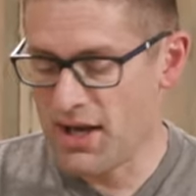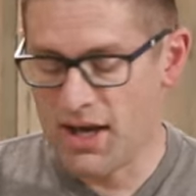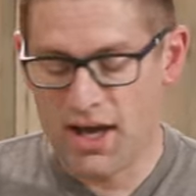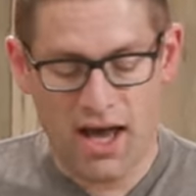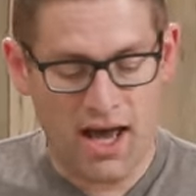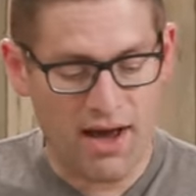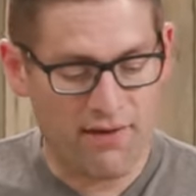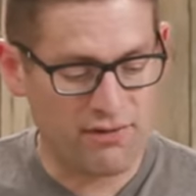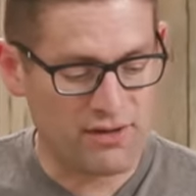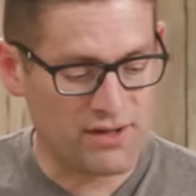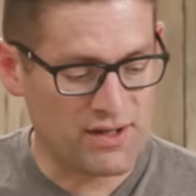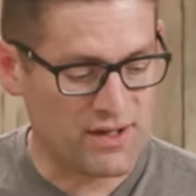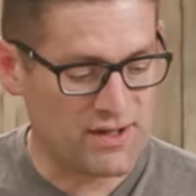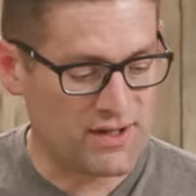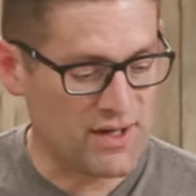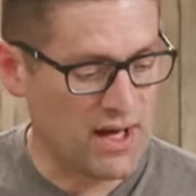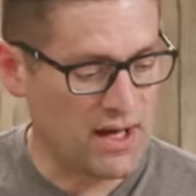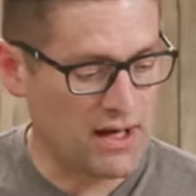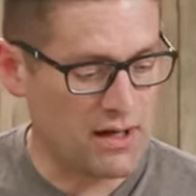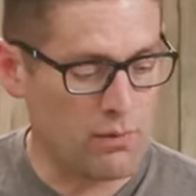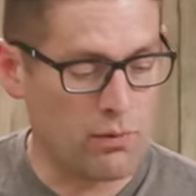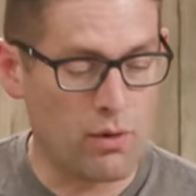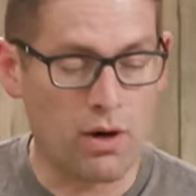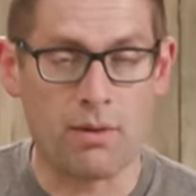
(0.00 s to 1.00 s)
Haven't
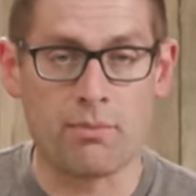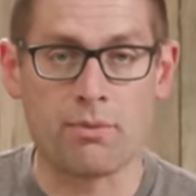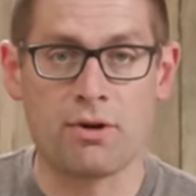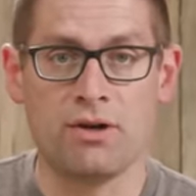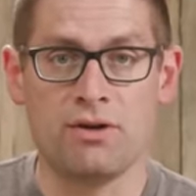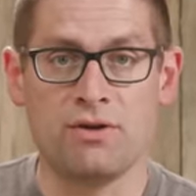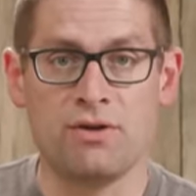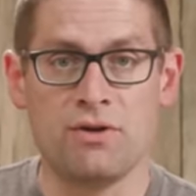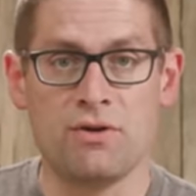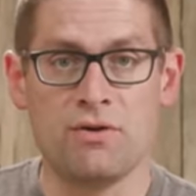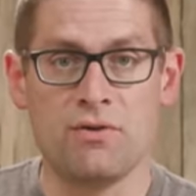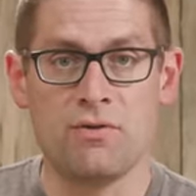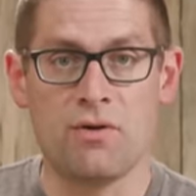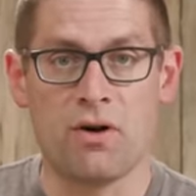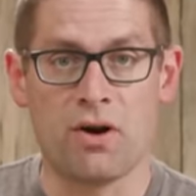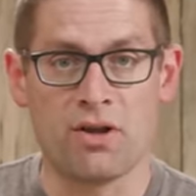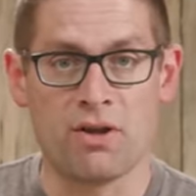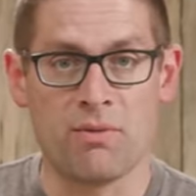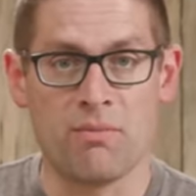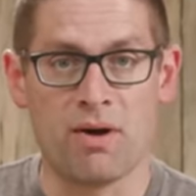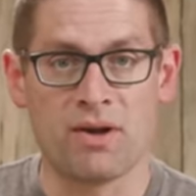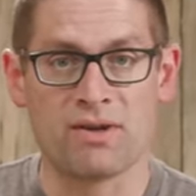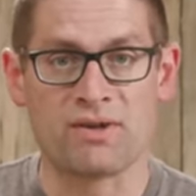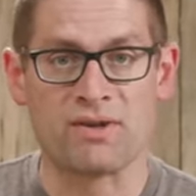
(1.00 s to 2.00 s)
decided what I'm going to do
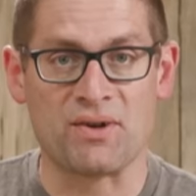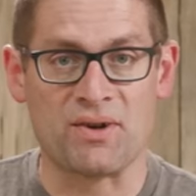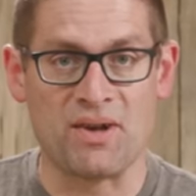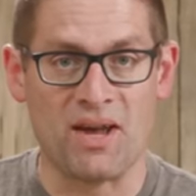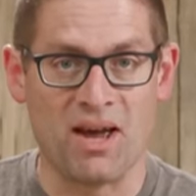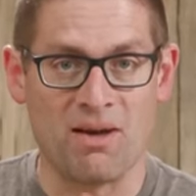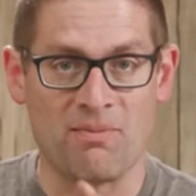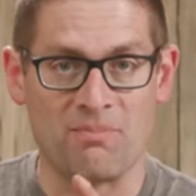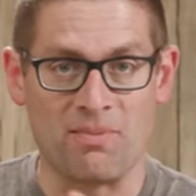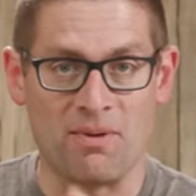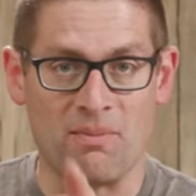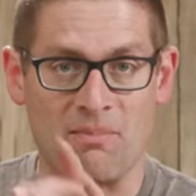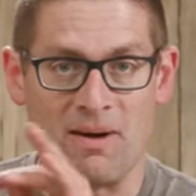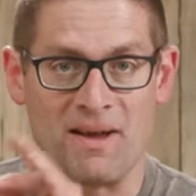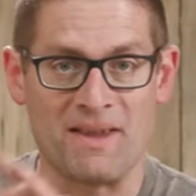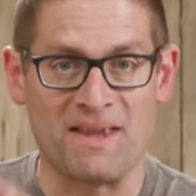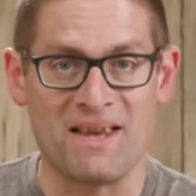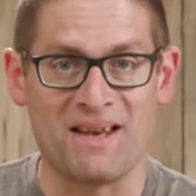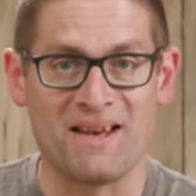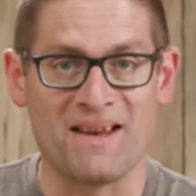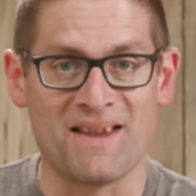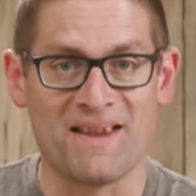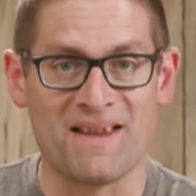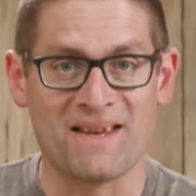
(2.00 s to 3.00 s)
on the muzzle yet, but by the
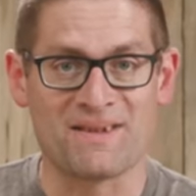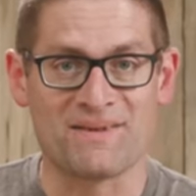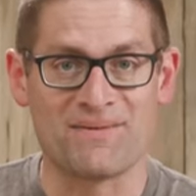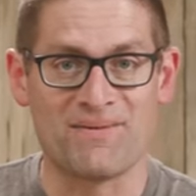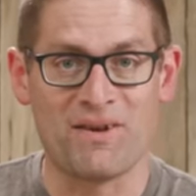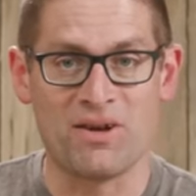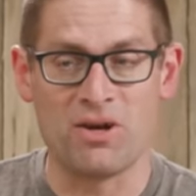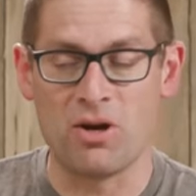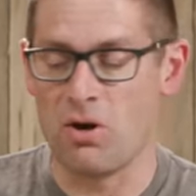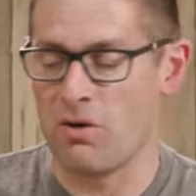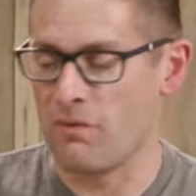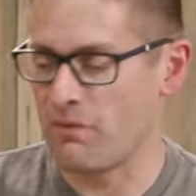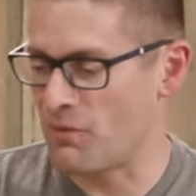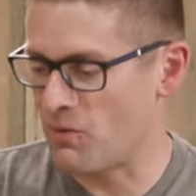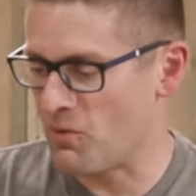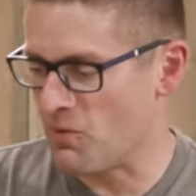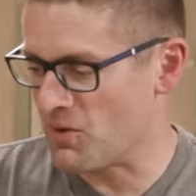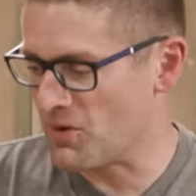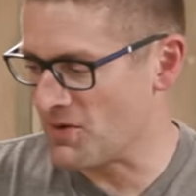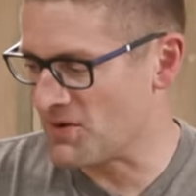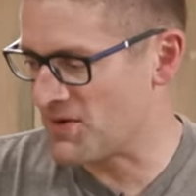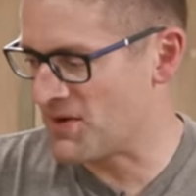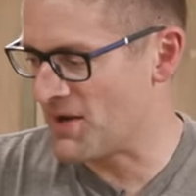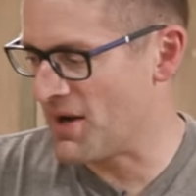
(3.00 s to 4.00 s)
end of this video, of
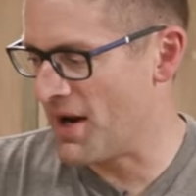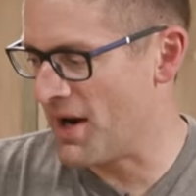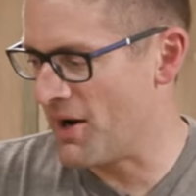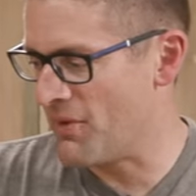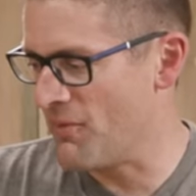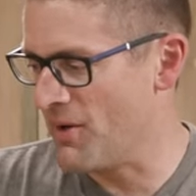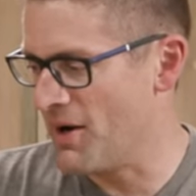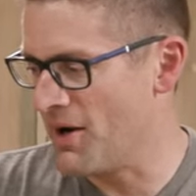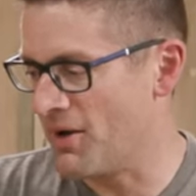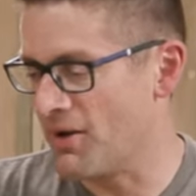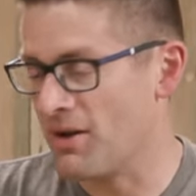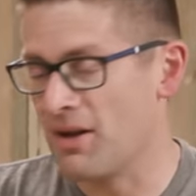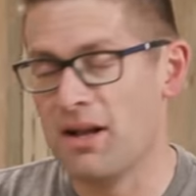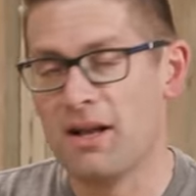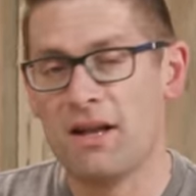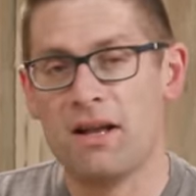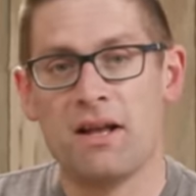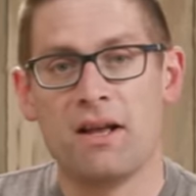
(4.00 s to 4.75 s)
course, I will.